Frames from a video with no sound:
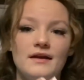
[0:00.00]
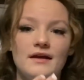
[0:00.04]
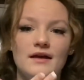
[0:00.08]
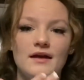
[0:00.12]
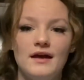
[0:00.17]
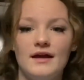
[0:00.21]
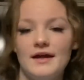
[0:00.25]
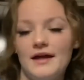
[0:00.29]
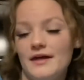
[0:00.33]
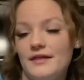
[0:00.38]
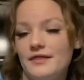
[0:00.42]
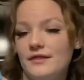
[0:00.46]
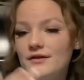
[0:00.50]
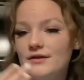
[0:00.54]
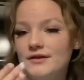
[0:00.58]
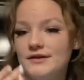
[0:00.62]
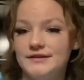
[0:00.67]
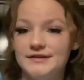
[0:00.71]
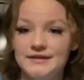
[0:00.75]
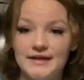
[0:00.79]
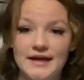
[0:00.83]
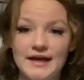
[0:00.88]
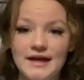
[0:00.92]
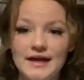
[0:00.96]
other
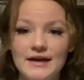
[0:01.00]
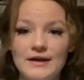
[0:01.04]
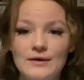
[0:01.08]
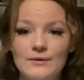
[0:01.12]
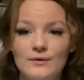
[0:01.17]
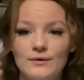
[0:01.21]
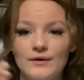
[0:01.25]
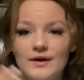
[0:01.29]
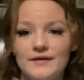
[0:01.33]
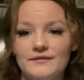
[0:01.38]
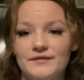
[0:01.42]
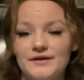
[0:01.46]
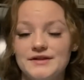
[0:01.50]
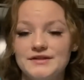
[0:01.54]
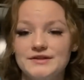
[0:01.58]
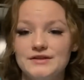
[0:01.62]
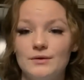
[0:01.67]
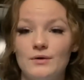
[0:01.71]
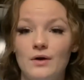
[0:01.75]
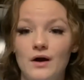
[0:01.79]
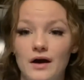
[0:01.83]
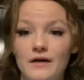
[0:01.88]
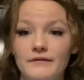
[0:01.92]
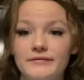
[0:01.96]
day or every so
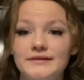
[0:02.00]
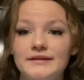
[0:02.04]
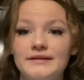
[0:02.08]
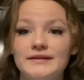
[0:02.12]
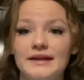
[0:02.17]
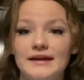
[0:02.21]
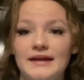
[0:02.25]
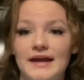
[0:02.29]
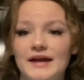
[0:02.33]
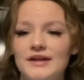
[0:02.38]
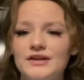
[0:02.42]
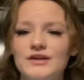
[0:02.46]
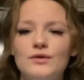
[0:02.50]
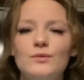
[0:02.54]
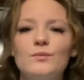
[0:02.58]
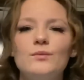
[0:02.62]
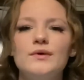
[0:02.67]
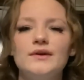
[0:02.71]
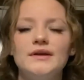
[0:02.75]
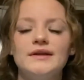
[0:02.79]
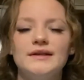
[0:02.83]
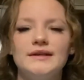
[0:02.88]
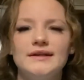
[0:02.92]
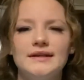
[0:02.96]
often, like I don't want
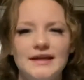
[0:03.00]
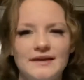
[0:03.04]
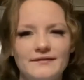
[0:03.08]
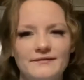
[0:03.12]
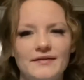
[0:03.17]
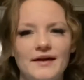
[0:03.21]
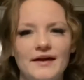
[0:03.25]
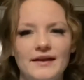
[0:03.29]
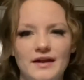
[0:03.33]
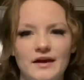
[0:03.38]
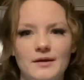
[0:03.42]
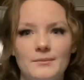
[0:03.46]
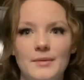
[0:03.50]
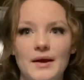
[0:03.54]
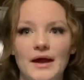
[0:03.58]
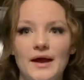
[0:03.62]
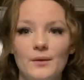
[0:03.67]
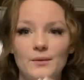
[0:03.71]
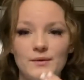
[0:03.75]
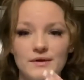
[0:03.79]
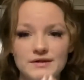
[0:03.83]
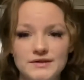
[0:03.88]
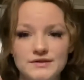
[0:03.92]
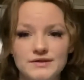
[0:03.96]
to give that up. I
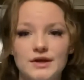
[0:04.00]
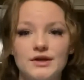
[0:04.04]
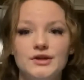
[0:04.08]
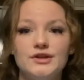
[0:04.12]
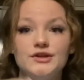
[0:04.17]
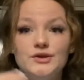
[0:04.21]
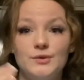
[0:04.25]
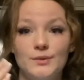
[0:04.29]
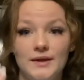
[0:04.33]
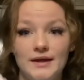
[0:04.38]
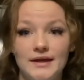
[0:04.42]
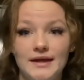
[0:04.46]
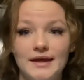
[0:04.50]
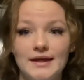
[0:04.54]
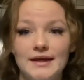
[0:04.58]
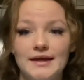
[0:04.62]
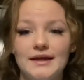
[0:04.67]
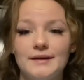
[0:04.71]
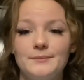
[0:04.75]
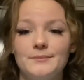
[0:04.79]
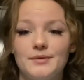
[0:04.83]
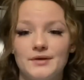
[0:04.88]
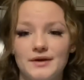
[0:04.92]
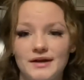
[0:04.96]
want to start doing it
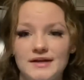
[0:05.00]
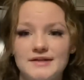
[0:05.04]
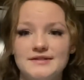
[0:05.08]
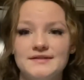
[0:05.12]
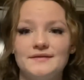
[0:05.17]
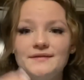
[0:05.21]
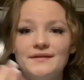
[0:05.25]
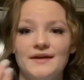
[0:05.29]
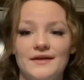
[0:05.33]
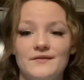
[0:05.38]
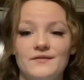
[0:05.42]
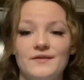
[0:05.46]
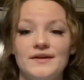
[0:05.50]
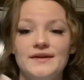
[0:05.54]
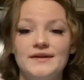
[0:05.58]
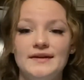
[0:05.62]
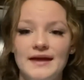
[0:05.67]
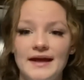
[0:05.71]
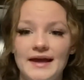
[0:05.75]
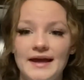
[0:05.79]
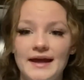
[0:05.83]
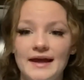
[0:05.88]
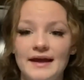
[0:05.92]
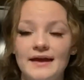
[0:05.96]
progressively every
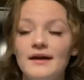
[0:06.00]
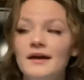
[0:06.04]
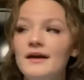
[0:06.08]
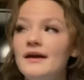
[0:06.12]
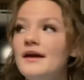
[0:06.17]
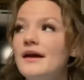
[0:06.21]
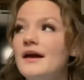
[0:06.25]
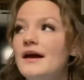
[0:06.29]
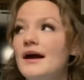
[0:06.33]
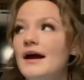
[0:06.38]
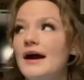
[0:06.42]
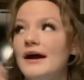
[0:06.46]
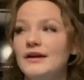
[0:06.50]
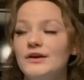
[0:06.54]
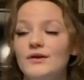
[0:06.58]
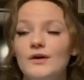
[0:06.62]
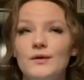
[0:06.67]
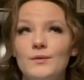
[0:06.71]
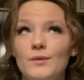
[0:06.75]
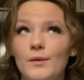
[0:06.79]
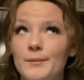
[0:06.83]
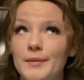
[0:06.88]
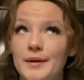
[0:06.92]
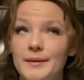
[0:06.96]
day. I know I
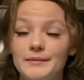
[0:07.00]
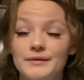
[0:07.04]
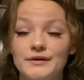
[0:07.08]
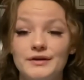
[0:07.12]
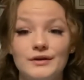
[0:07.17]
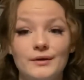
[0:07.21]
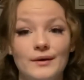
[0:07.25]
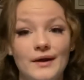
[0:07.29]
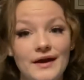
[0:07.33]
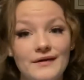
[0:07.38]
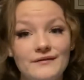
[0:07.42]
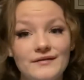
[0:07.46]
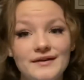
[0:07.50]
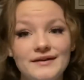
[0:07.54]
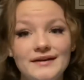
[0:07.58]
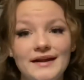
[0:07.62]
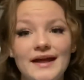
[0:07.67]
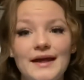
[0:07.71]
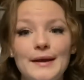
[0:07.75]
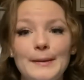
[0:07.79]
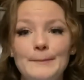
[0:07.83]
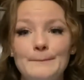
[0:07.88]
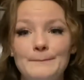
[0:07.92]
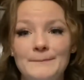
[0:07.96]
won't be able to do it every
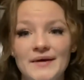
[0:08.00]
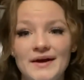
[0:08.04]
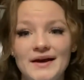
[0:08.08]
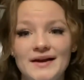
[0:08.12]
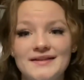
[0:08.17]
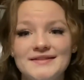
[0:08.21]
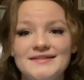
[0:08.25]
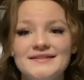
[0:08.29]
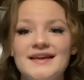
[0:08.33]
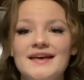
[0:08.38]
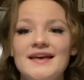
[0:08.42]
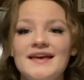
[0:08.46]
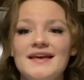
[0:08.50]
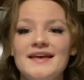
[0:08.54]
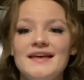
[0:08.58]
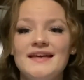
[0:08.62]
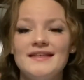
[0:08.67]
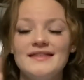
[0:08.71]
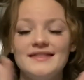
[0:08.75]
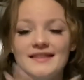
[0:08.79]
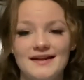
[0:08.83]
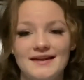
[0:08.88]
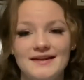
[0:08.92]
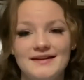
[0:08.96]
day, but
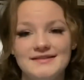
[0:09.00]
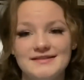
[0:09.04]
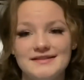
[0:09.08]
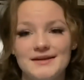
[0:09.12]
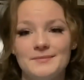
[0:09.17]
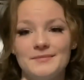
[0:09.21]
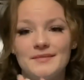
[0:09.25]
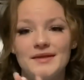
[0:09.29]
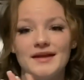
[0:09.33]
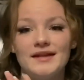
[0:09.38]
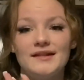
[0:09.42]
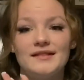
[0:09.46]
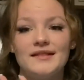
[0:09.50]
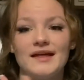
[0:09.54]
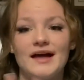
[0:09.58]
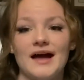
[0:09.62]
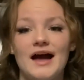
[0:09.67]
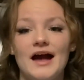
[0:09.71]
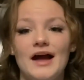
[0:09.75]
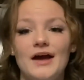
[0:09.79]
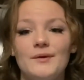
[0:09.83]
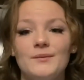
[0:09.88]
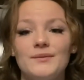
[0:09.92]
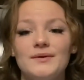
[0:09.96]
that is something that
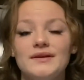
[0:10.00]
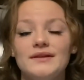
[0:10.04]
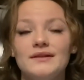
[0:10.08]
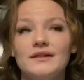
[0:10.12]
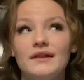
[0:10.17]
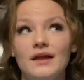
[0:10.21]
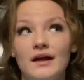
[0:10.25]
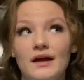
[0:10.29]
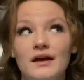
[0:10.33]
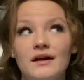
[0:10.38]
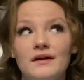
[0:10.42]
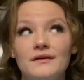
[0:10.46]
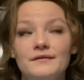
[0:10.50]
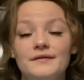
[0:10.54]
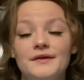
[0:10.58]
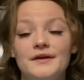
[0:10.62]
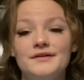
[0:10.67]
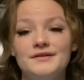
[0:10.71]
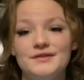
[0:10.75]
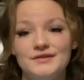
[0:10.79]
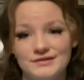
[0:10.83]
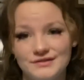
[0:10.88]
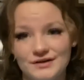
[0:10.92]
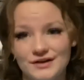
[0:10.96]
I would love
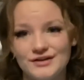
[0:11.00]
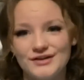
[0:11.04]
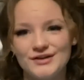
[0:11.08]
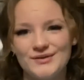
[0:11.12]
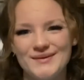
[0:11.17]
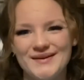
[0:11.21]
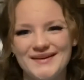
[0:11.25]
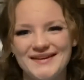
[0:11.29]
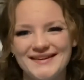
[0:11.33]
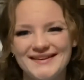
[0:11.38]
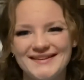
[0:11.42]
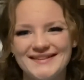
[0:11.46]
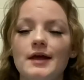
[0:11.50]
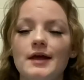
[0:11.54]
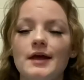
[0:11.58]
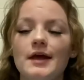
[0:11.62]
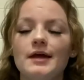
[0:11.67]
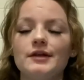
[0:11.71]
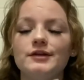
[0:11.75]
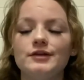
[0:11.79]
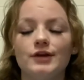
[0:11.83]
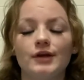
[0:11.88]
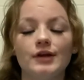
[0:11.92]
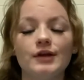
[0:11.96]
to start doing.
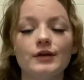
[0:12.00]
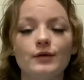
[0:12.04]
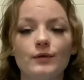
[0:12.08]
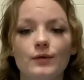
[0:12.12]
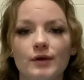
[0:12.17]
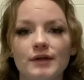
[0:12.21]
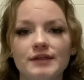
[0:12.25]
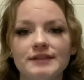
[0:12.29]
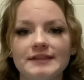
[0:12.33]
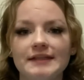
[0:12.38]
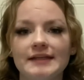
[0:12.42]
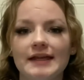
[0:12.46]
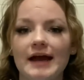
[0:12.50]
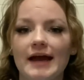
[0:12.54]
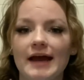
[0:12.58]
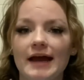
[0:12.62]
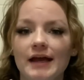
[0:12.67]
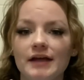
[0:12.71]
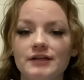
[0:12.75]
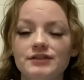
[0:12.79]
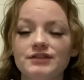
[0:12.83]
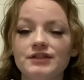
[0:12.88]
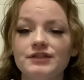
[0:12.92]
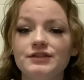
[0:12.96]
During quarantine, I
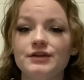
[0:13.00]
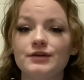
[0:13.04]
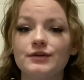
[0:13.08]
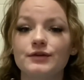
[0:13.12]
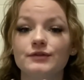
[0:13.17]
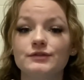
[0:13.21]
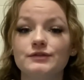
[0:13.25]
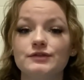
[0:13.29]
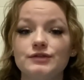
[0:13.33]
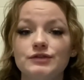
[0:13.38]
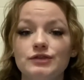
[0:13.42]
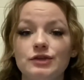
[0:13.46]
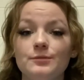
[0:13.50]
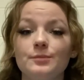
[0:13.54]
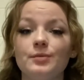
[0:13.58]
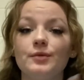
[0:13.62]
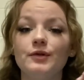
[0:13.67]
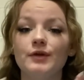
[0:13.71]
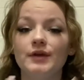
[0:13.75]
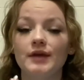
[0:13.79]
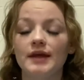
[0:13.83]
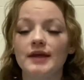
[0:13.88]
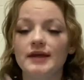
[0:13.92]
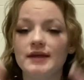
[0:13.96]
actually took super
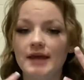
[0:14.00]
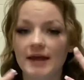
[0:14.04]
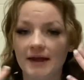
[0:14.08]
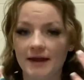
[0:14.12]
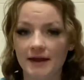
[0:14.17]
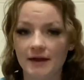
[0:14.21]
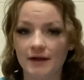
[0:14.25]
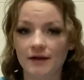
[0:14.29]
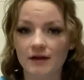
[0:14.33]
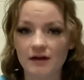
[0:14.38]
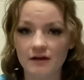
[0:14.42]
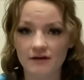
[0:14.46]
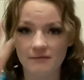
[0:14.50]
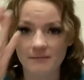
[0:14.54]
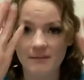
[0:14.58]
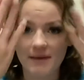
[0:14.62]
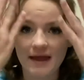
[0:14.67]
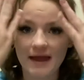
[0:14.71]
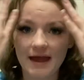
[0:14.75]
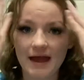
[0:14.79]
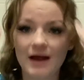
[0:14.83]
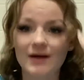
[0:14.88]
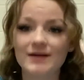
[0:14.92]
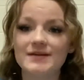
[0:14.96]
good care of my
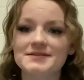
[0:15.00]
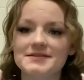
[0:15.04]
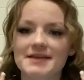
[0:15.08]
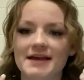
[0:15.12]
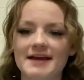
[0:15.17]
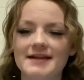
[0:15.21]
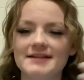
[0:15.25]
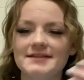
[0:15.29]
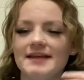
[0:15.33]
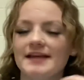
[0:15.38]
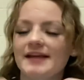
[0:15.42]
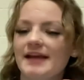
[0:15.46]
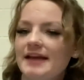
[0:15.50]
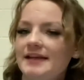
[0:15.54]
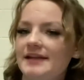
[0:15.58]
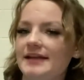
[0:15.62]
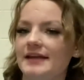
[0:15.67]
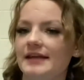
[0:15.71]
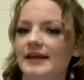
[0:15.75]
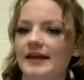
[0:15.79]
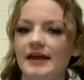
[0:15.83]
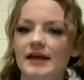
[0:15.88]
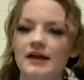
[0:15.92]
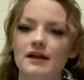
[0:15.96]
outsides. Like I did a
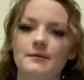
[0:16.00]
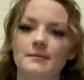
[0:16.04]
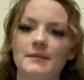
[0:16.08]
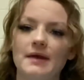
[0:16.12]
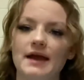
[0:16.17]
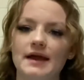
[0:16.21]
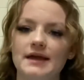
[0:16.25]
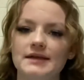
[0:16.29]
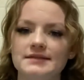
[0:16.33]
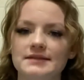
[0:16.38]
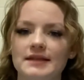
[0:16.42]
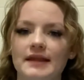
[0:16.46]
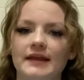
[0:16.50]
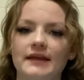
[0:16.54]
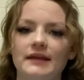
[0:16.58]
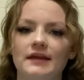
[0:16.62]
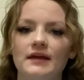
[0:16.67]
hair mask like